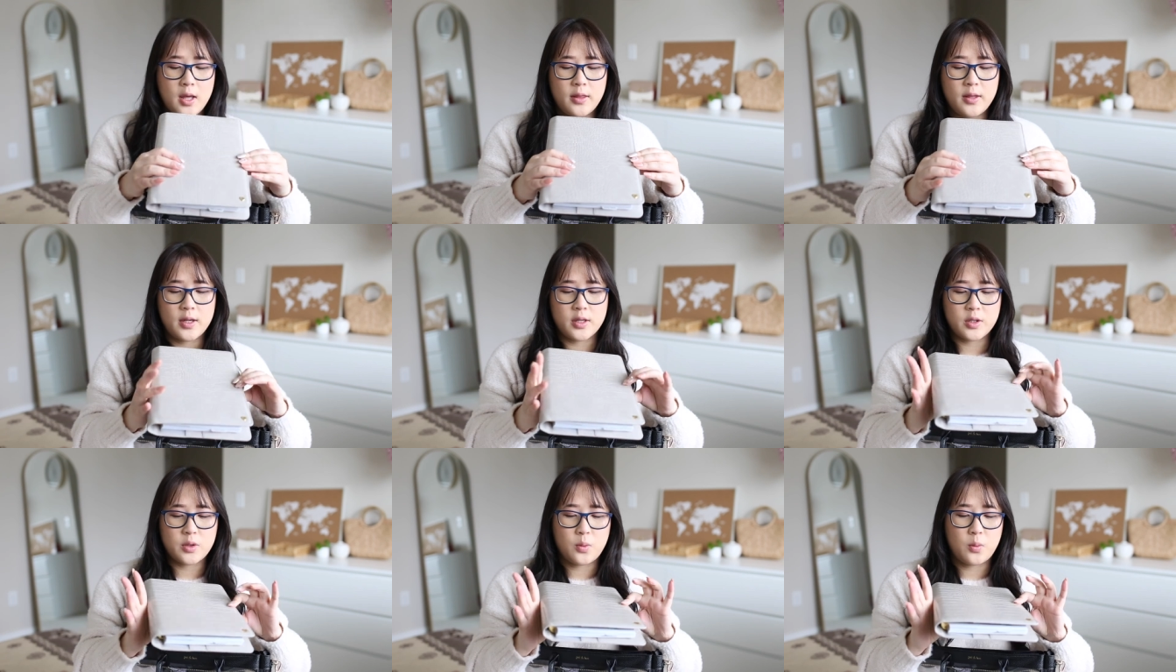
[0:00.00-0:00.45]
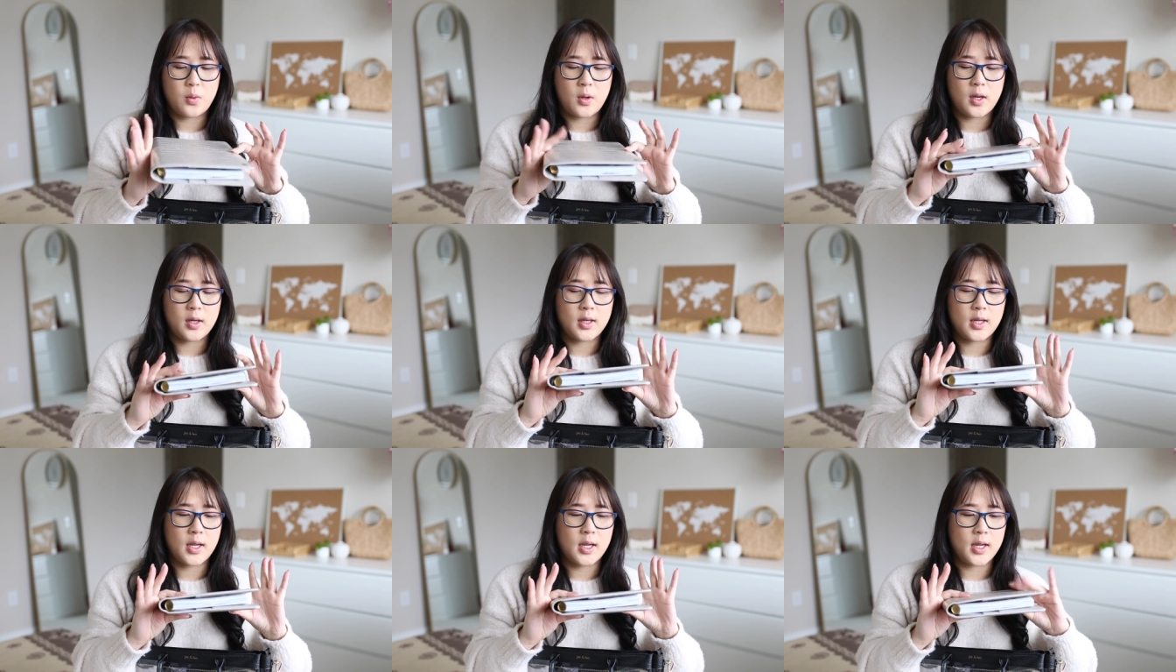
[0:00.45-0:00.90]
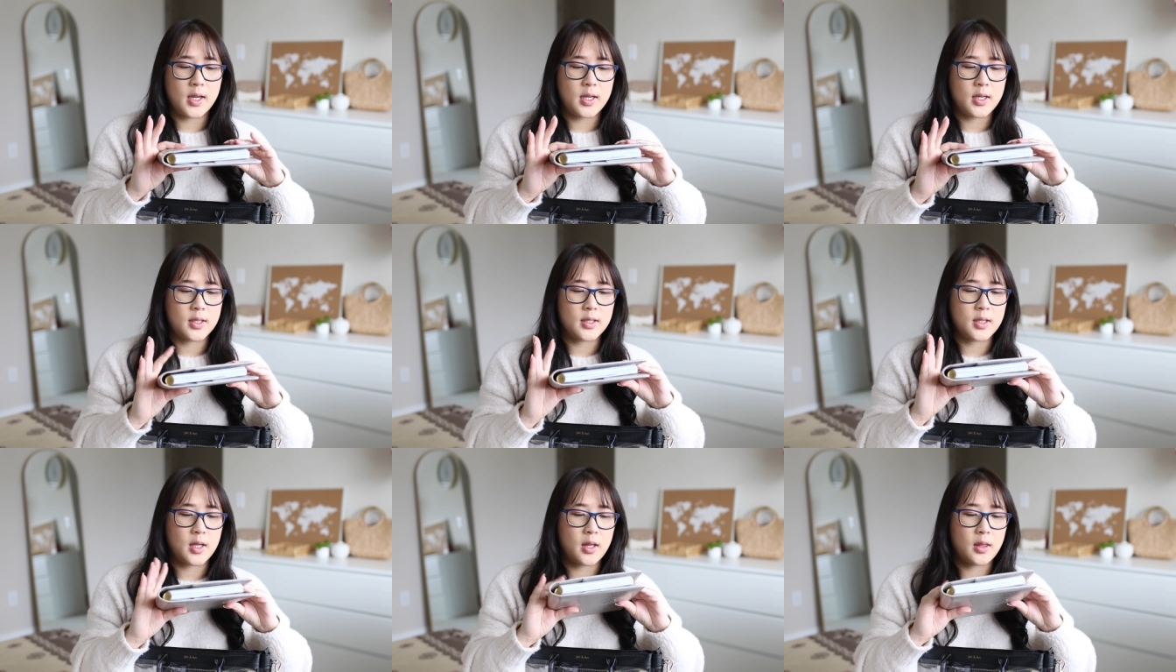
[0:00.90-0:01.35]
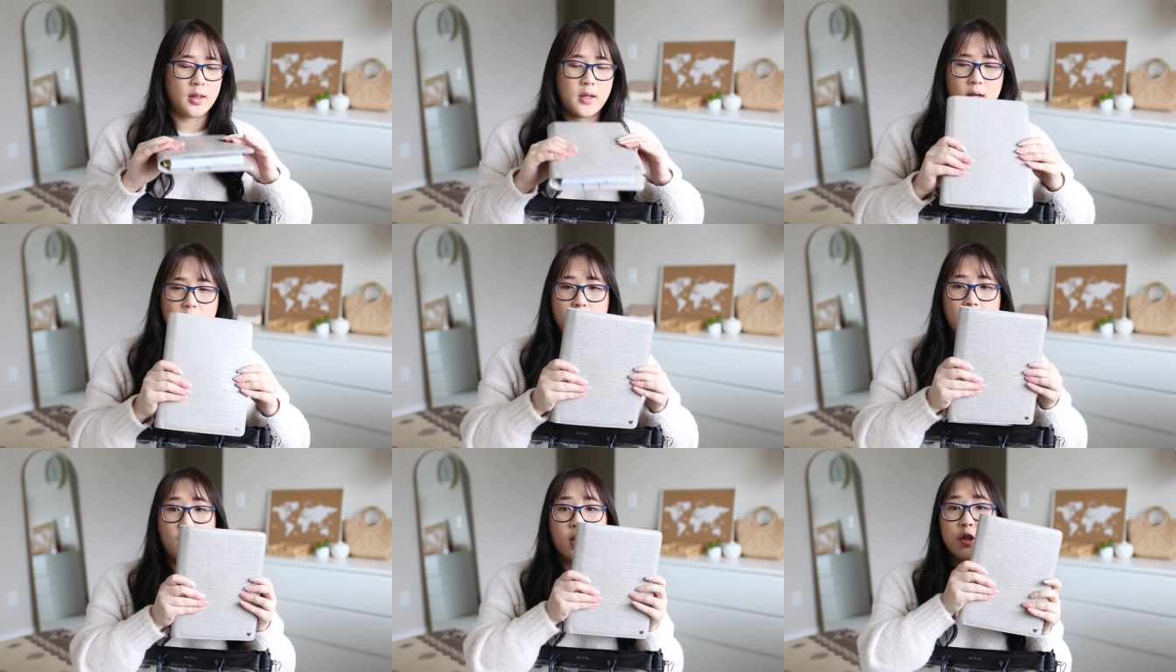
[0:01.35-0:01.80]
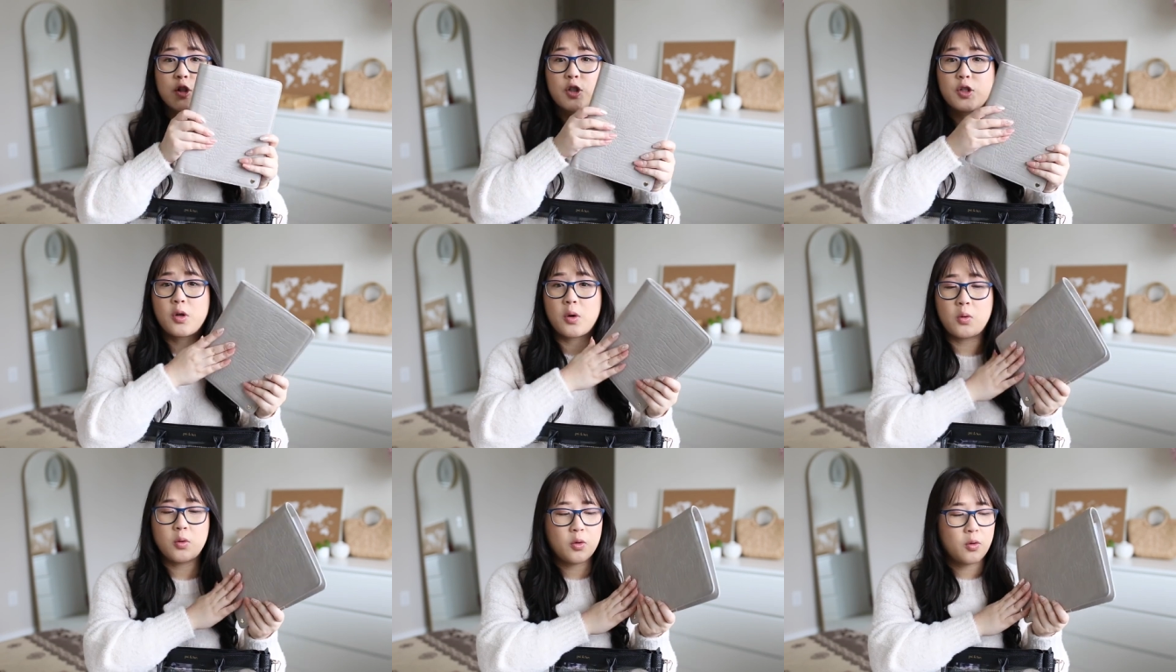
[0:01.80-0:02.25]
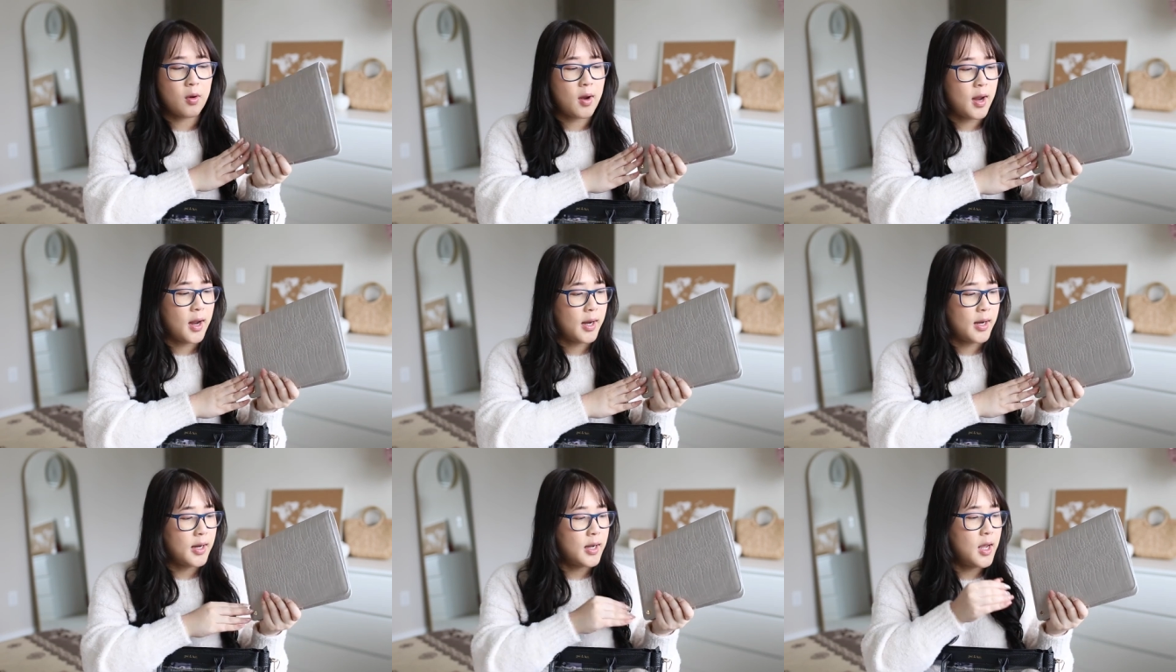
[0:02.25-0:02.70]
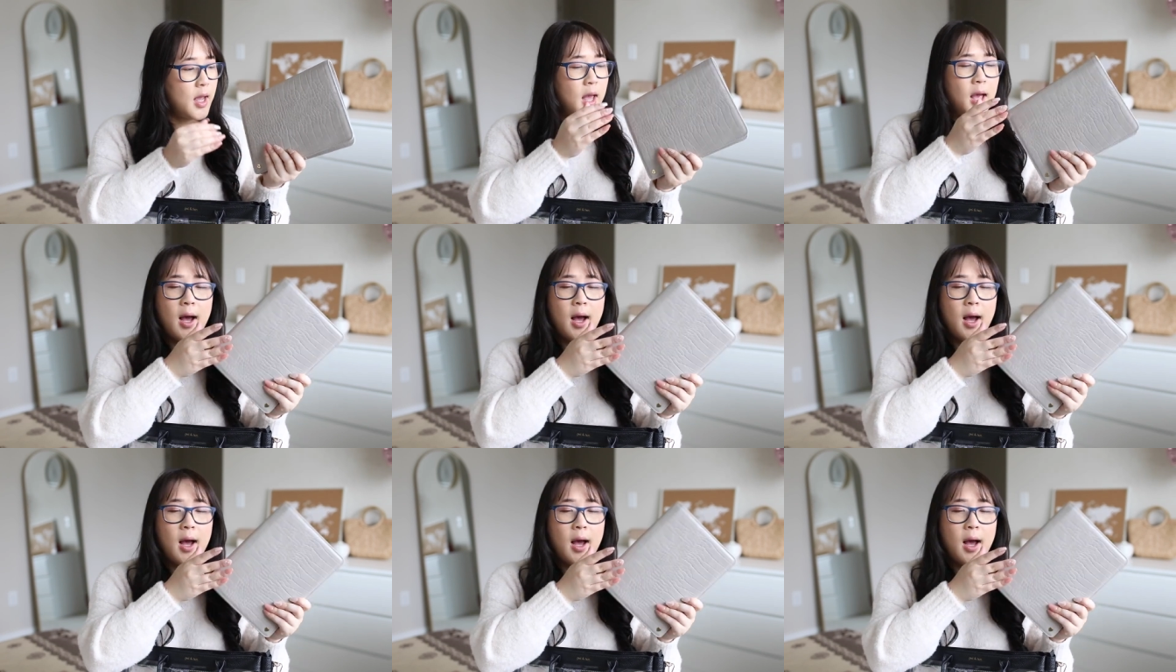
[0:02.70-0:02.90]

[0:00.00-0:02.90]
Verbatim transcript: this one is the stone gray.